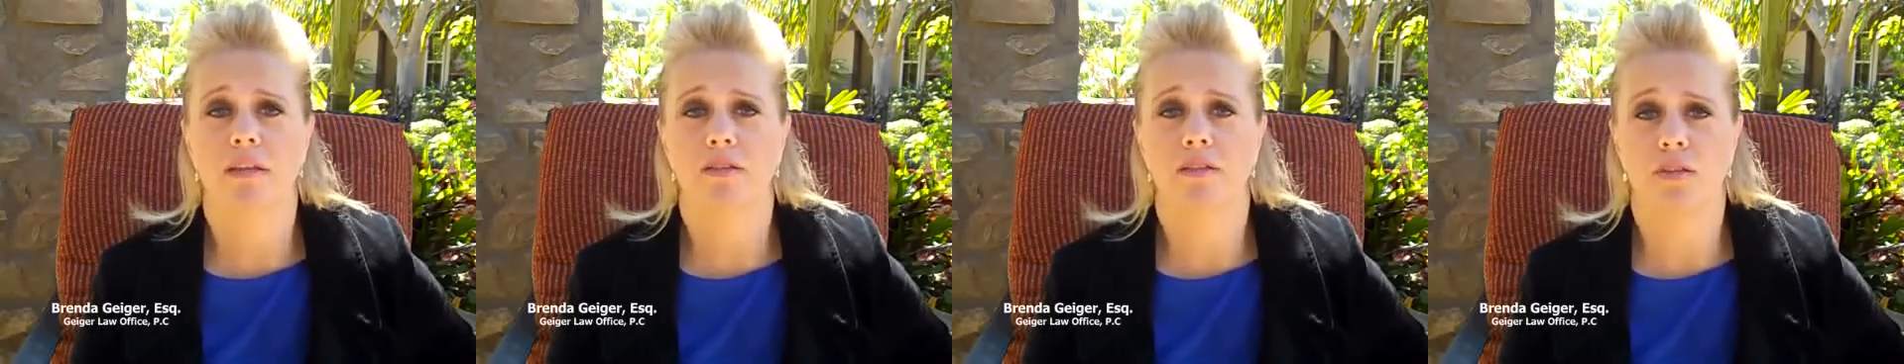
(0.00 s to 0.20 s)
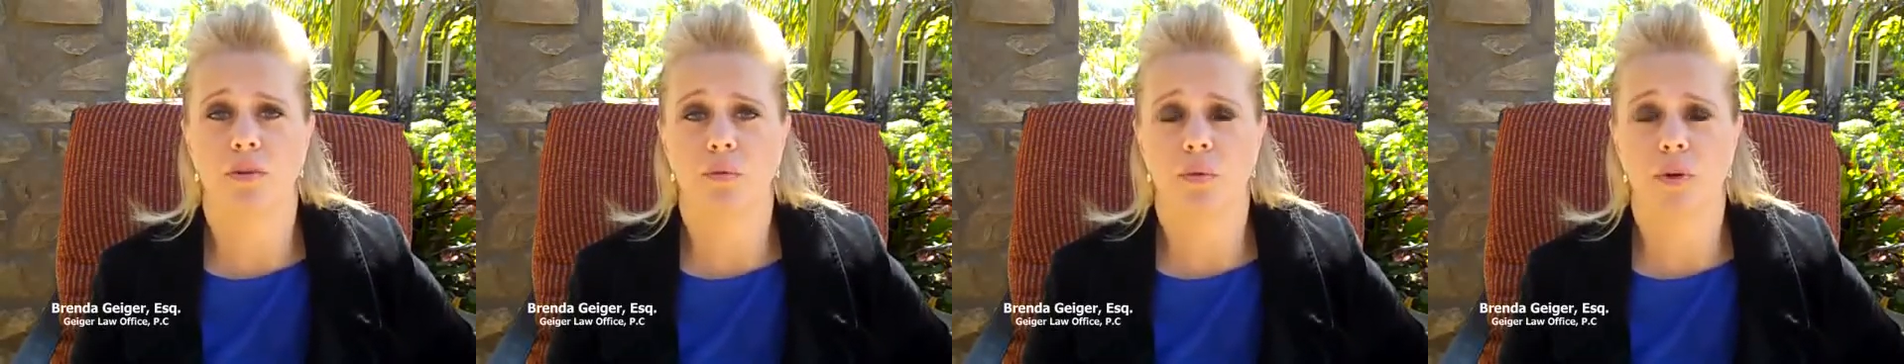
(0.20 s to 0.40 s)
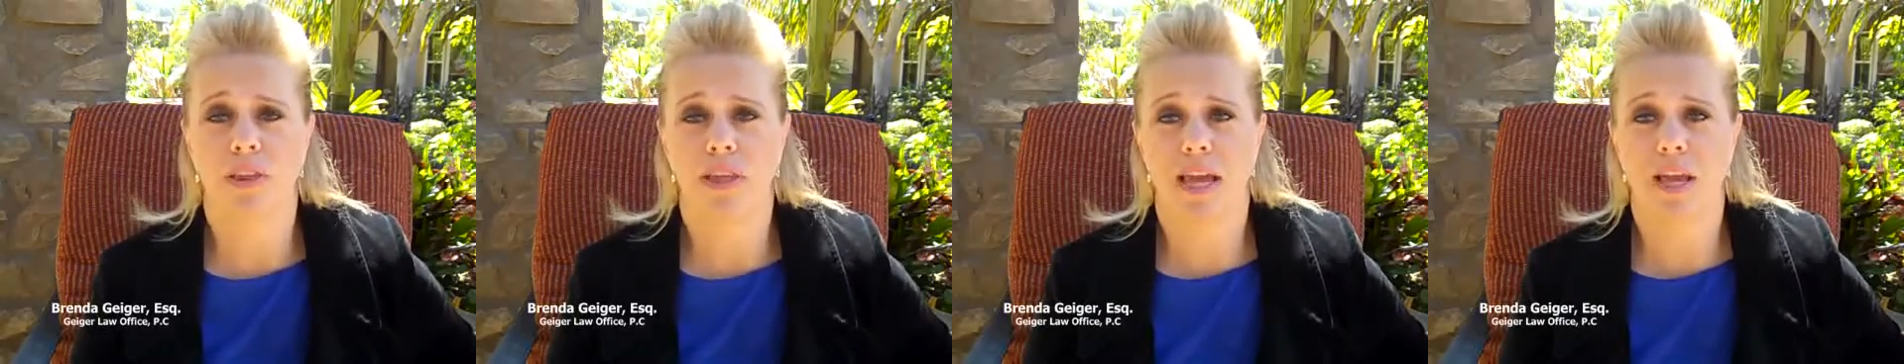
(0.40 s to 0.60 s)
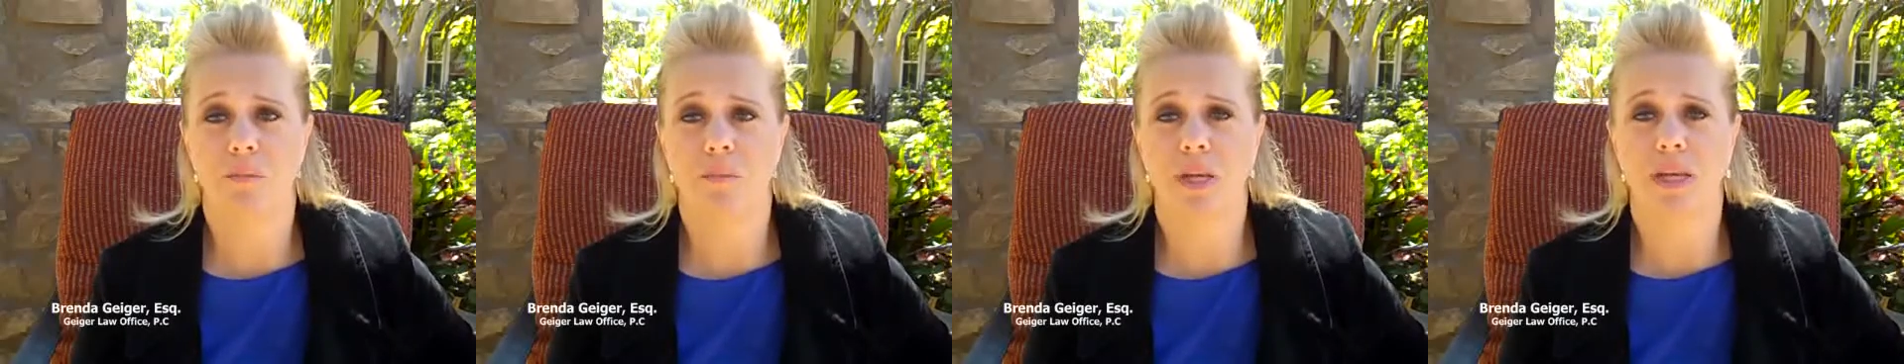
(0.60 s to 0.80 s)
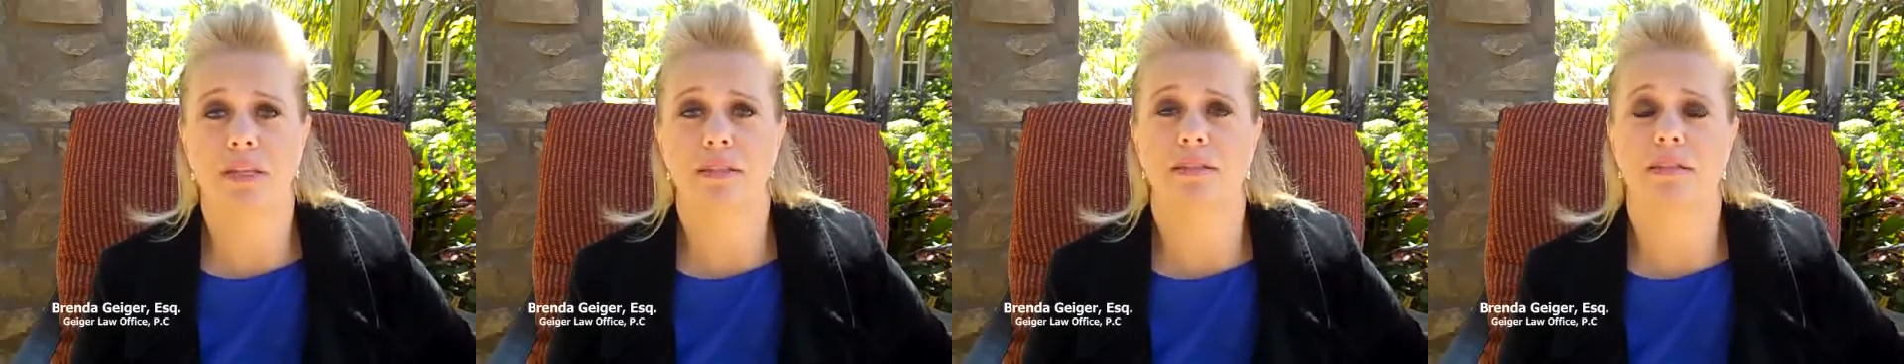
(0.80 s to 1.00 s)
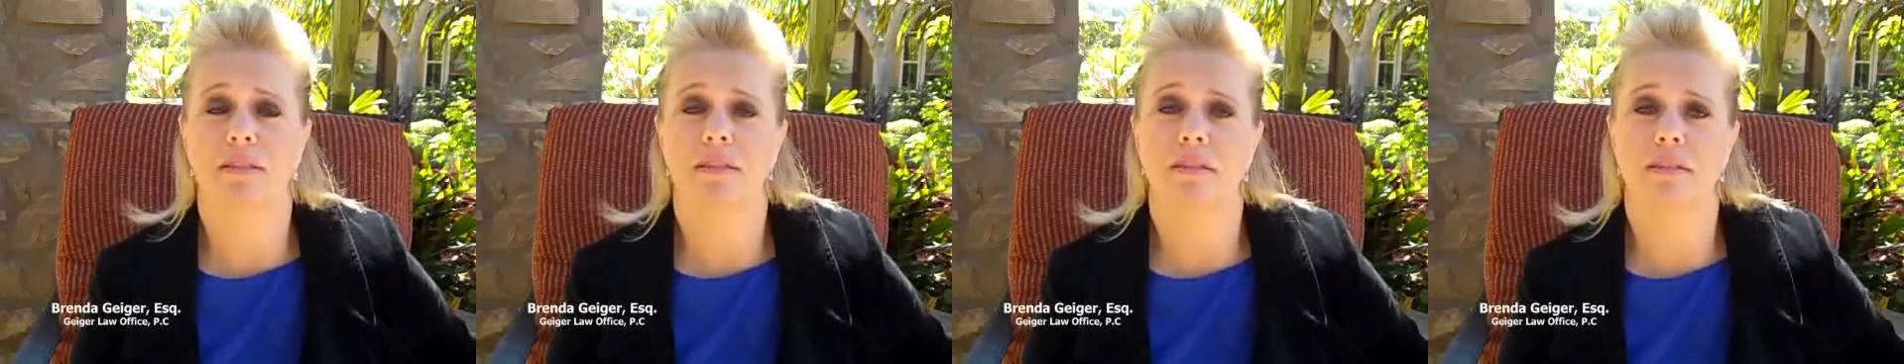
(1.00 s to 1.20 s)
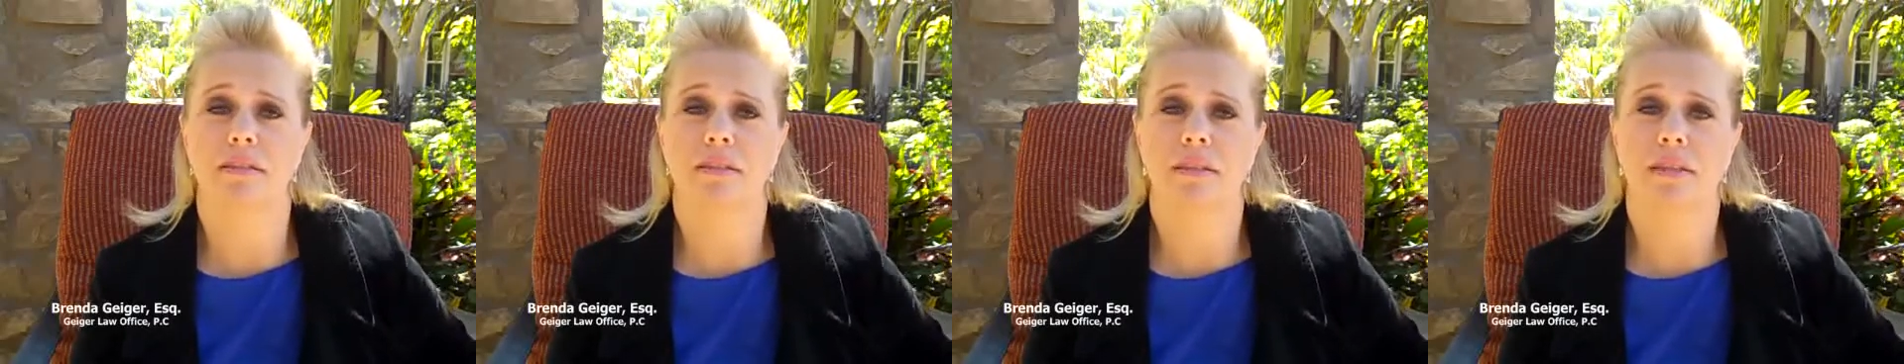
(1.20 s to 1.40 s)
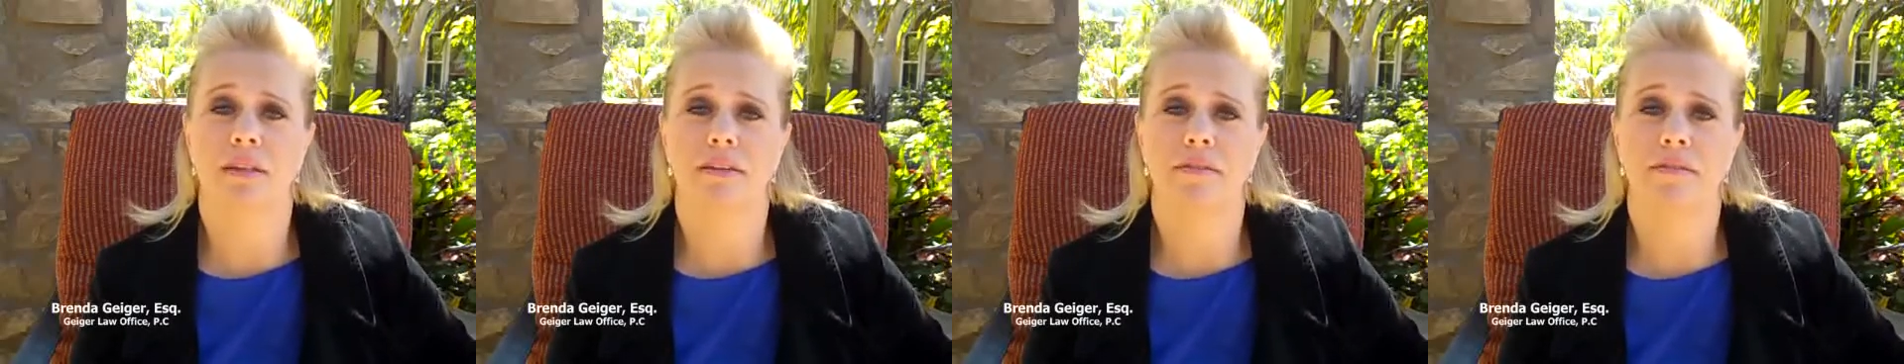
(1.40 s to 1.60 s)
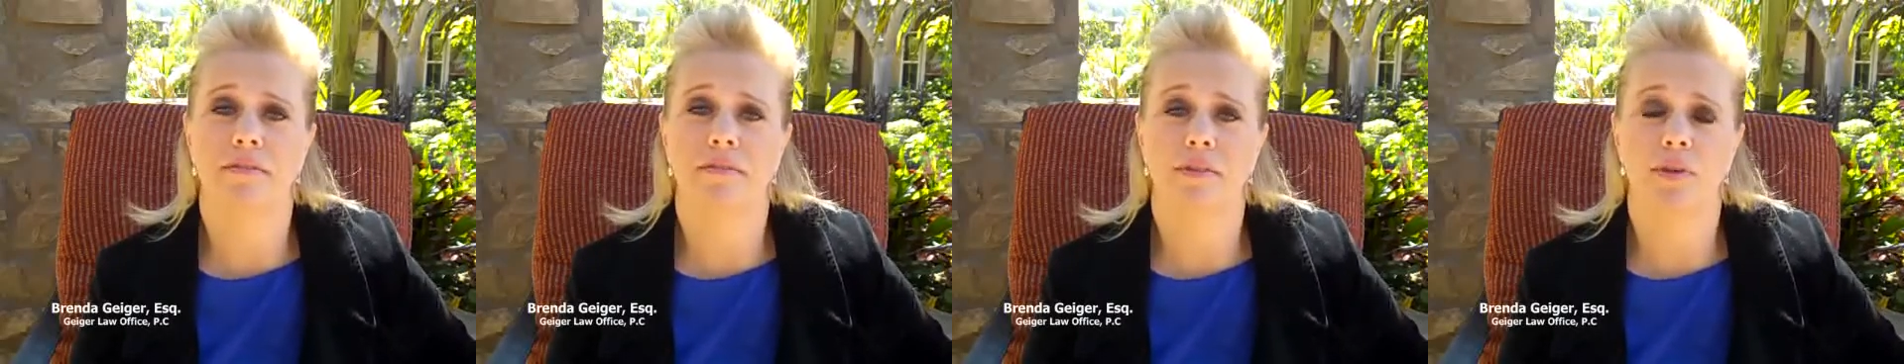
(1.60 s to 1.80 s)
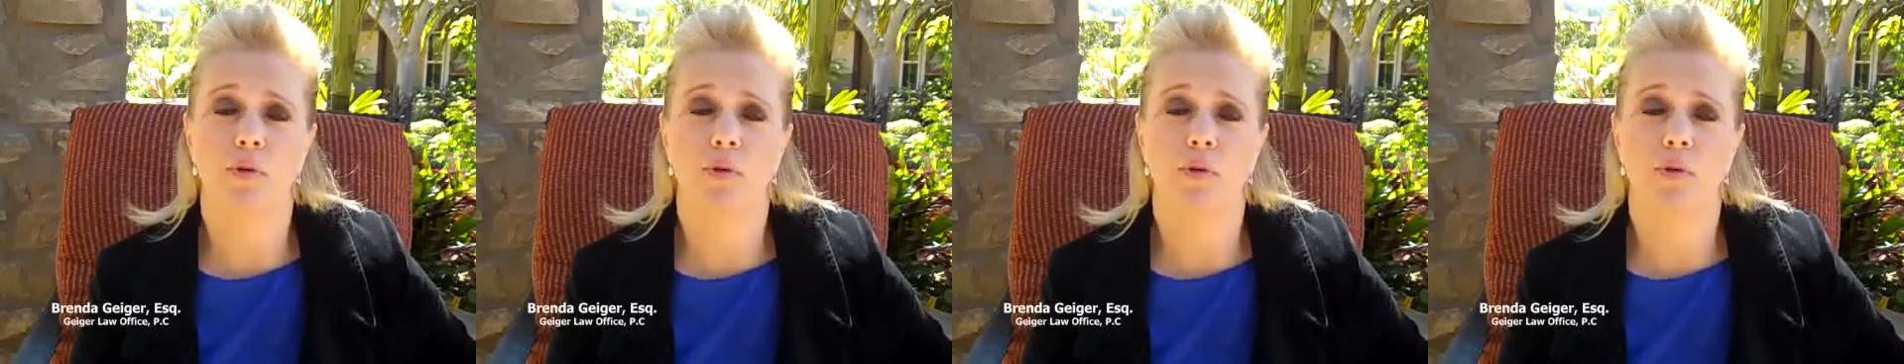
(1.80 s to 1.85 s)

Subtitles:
So what that means is if